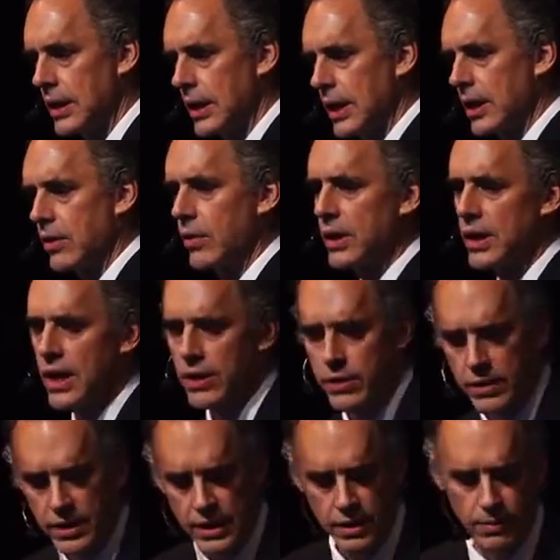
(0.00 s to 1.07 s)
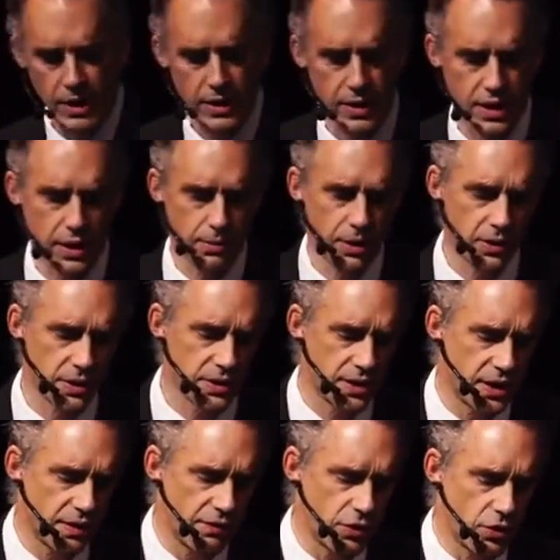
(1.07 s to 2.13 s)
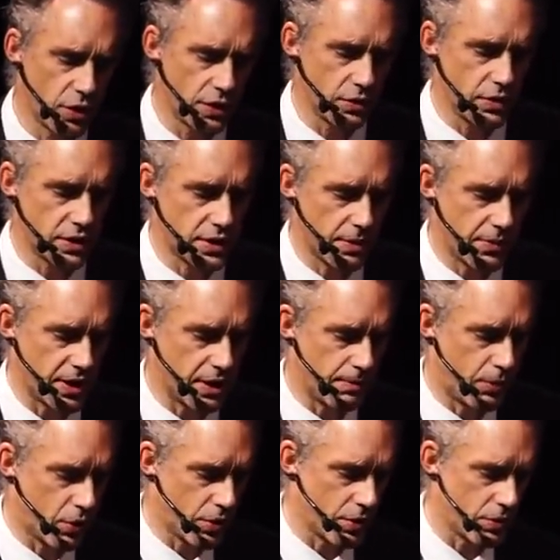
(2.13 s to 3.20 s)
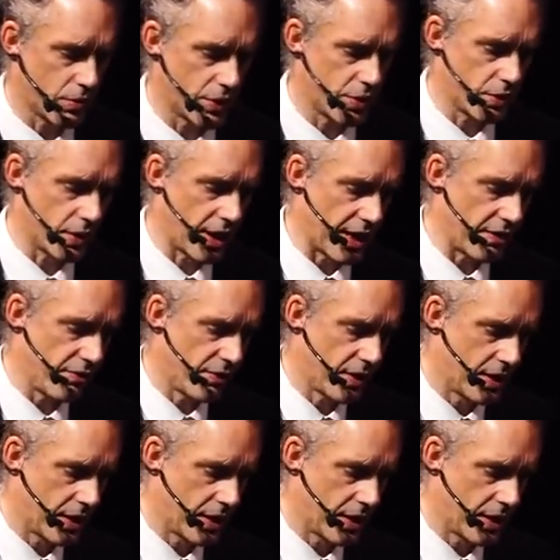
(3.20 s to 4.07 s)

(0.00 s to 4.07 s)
You know, and the other thing you might think about is that if you're not doing something important with your life,